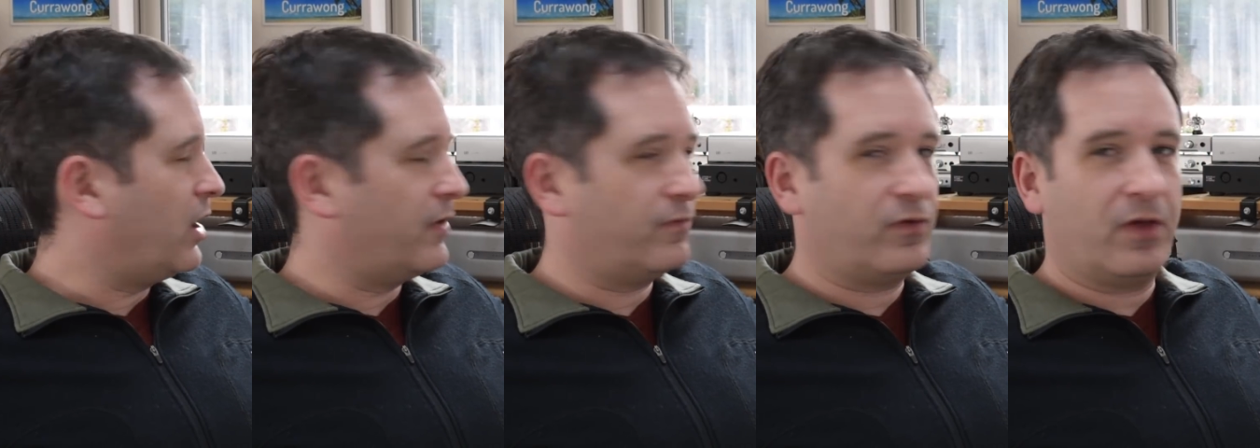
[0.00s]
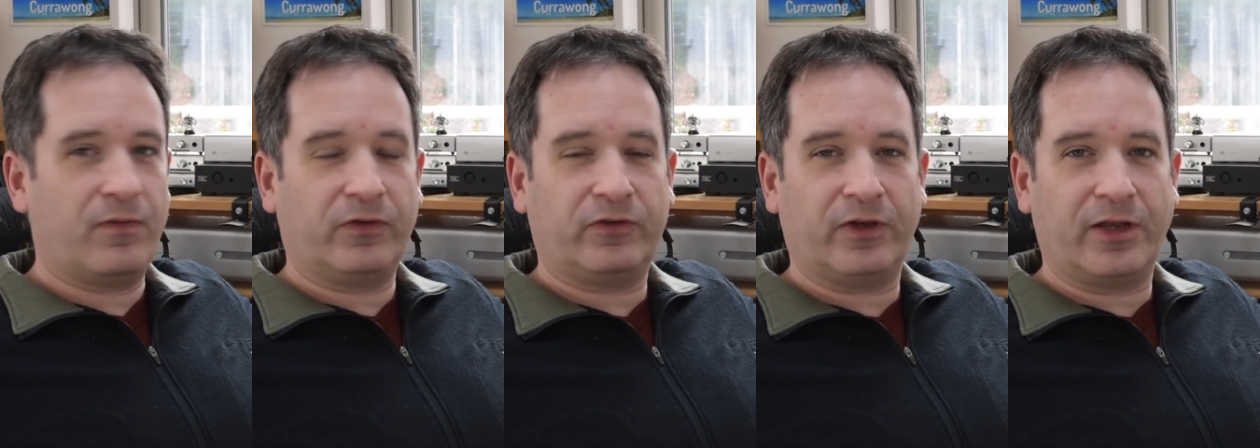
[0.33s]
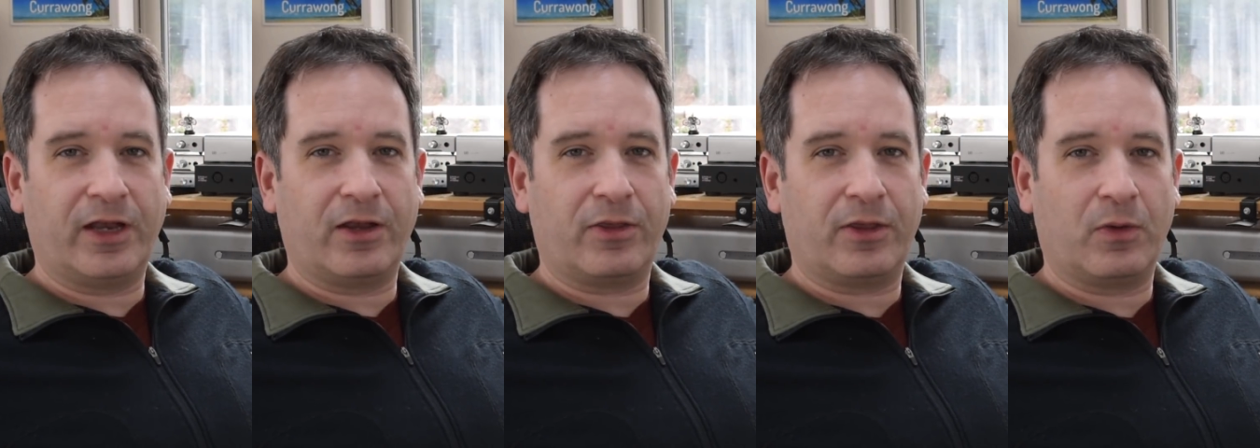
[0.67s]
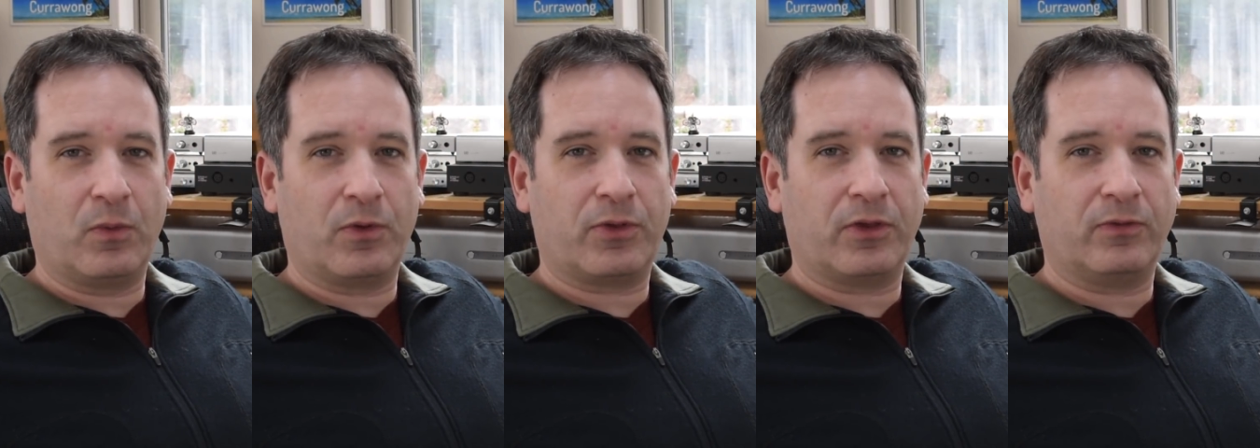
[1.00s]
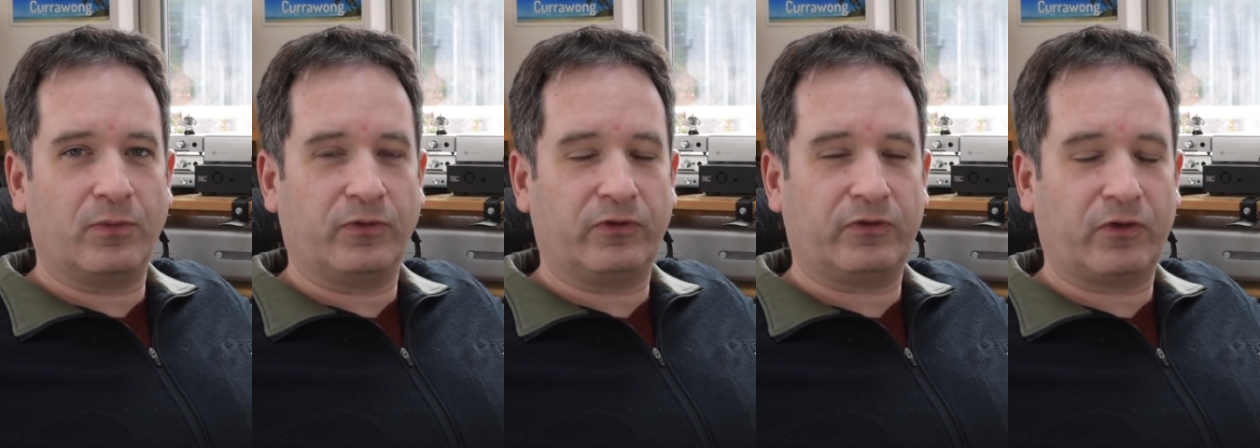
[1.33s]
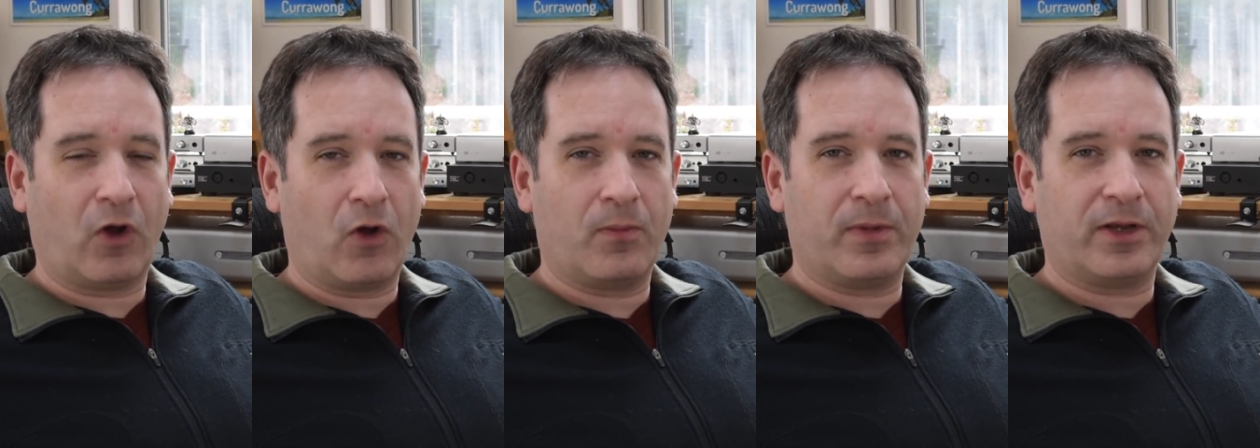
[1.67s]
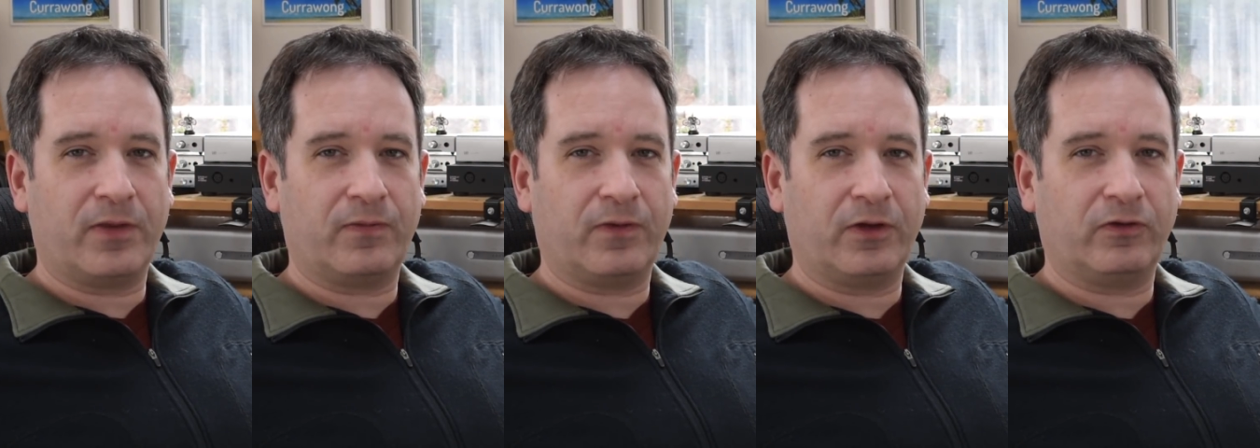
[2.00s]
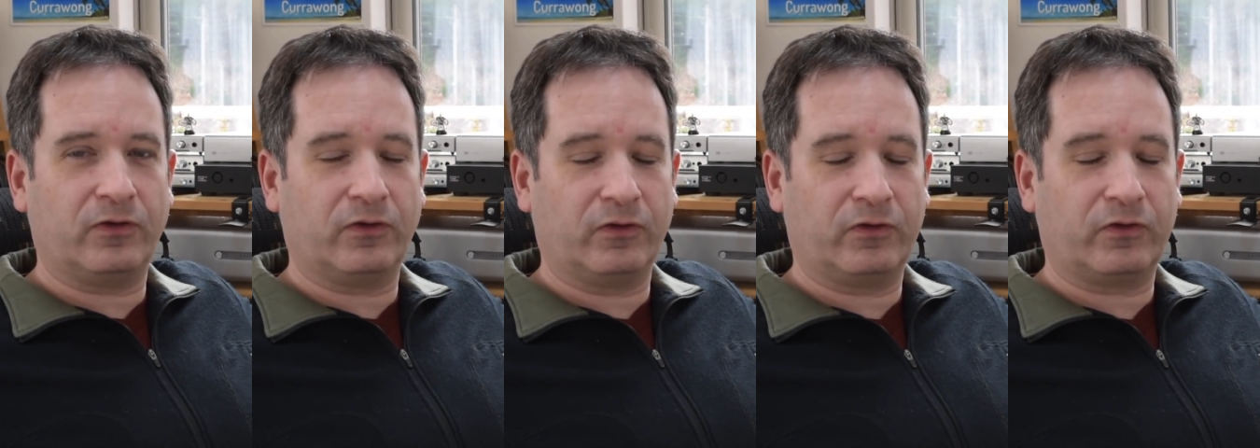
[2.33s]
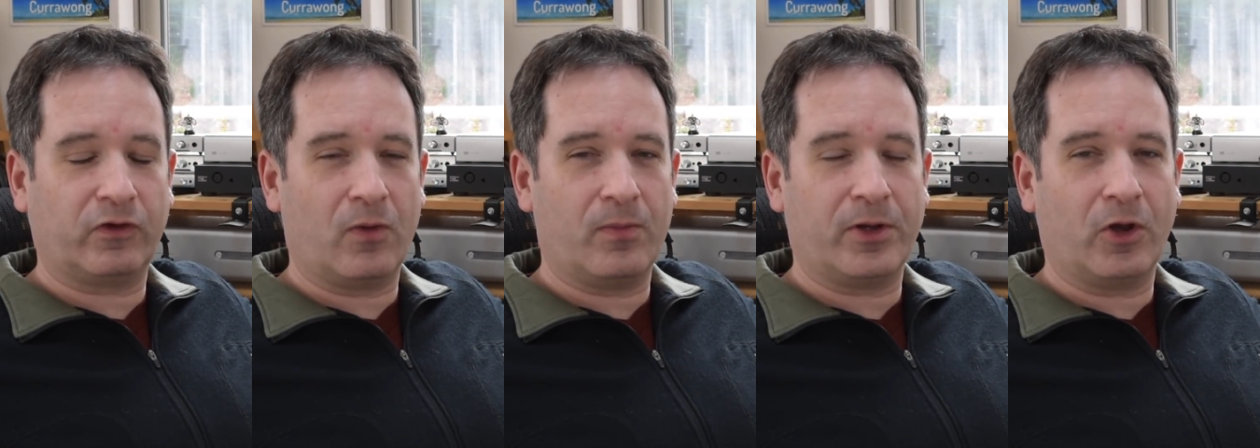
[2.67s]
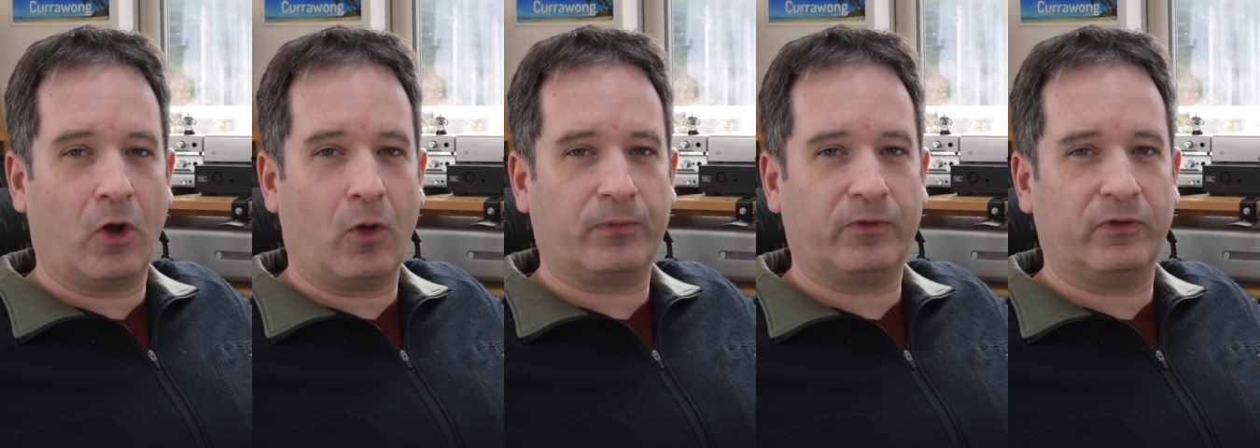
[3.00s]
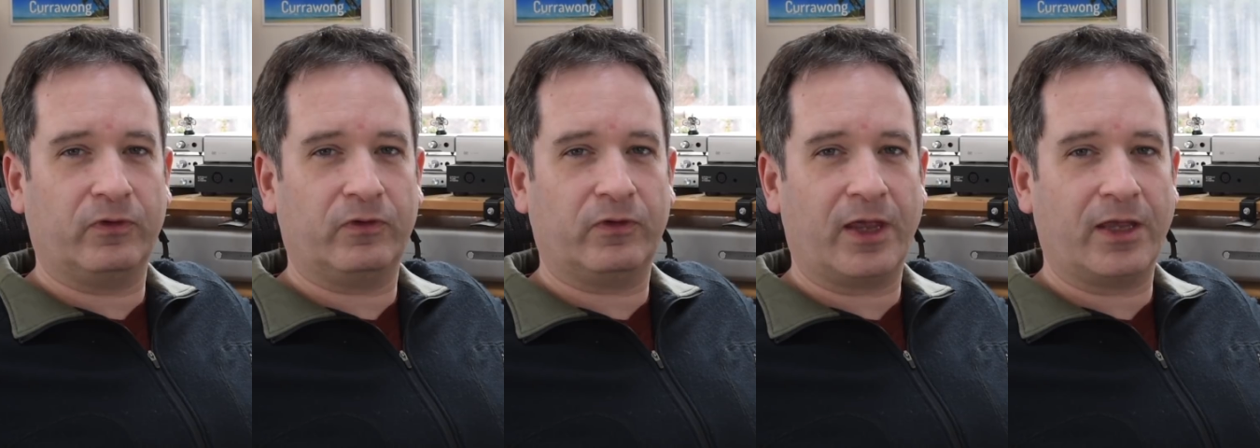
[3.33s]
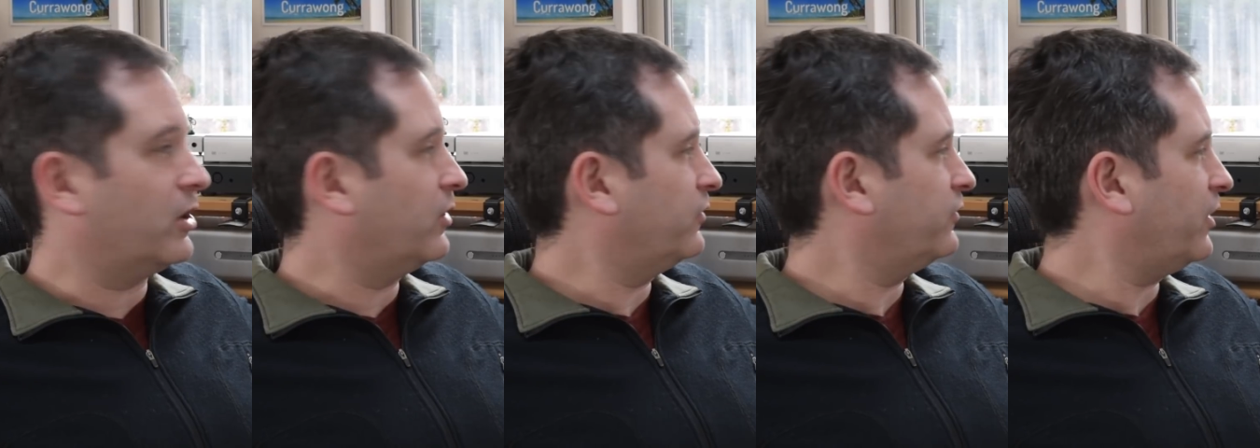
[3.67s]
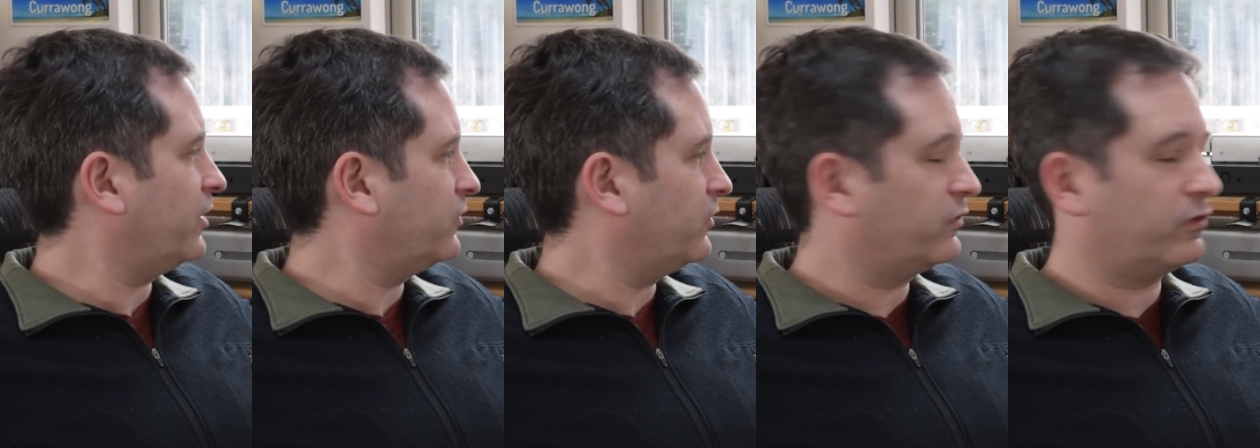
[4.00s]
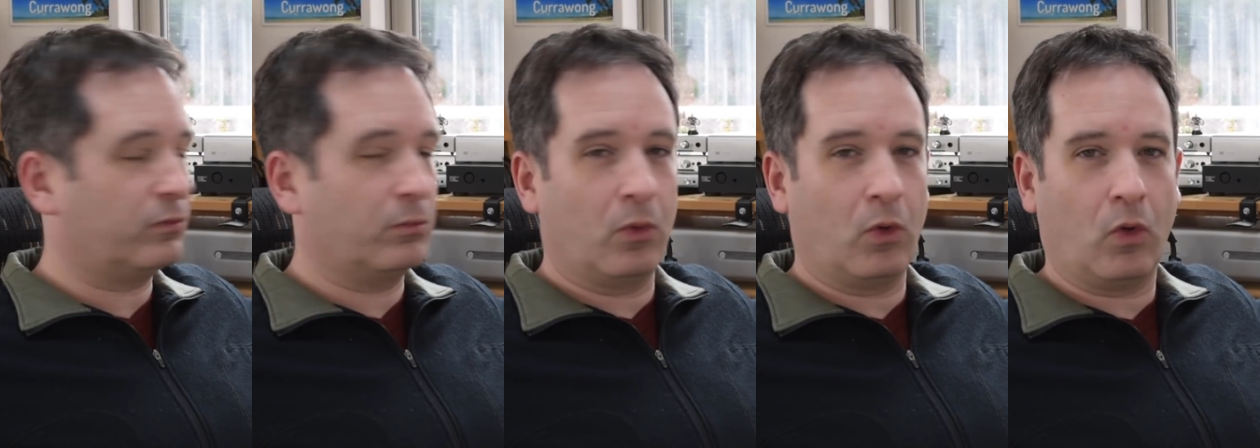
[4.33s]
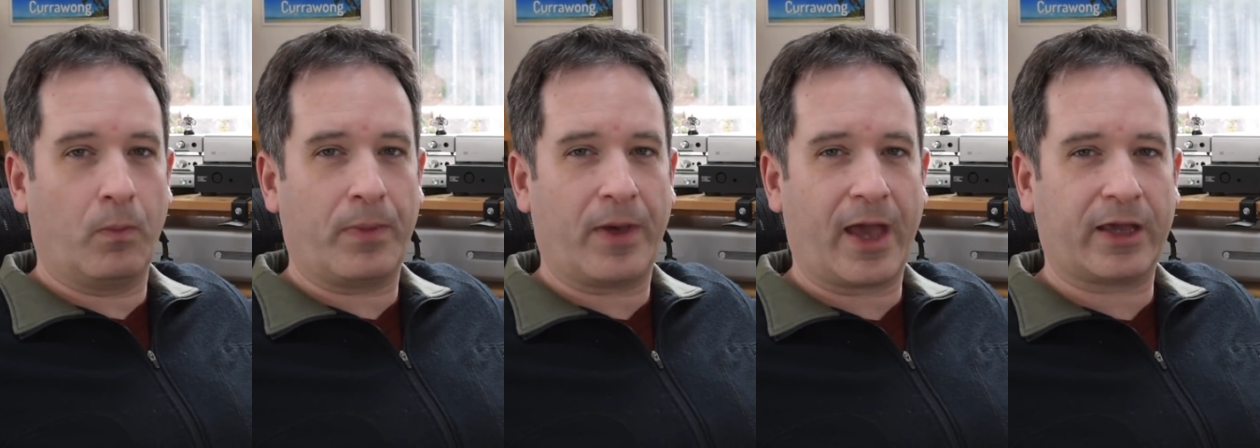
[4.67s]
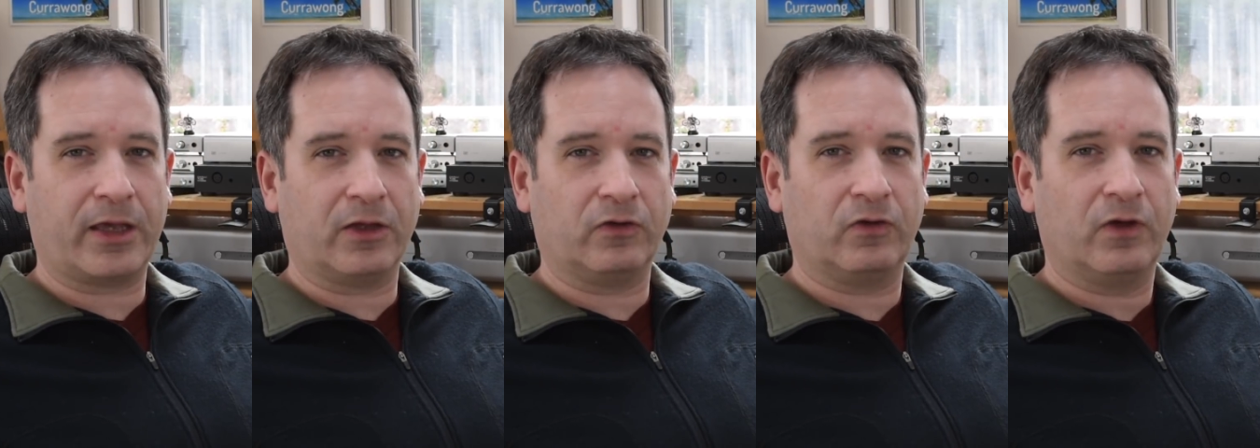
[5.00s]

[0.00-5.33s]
I've never seen anything with so many features and so many options in such a small package.